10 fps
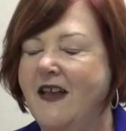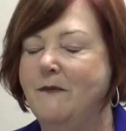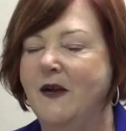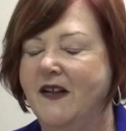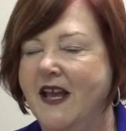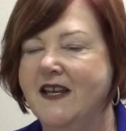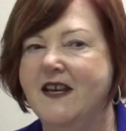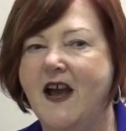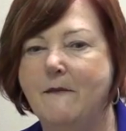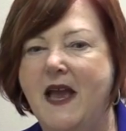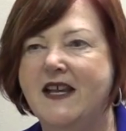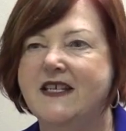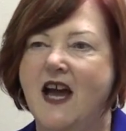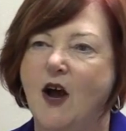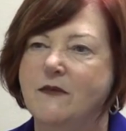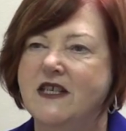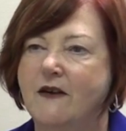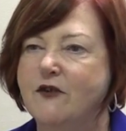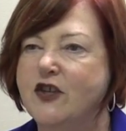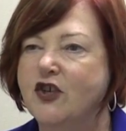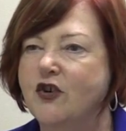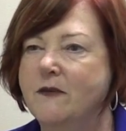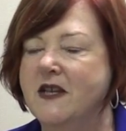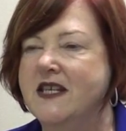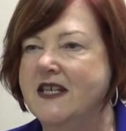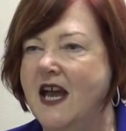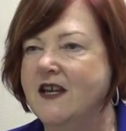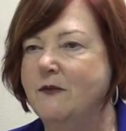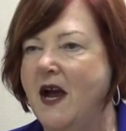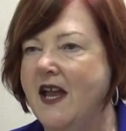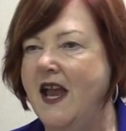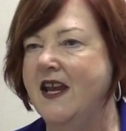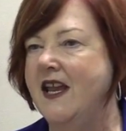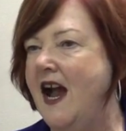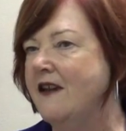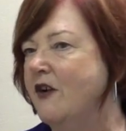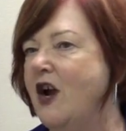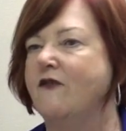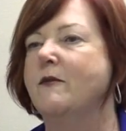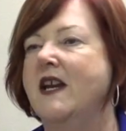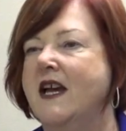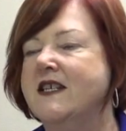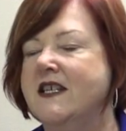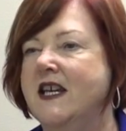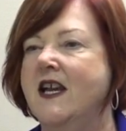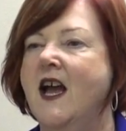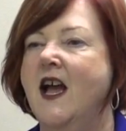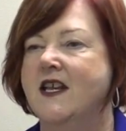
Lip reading: on that bill. It makes severance agreements signed by any kind of a government entity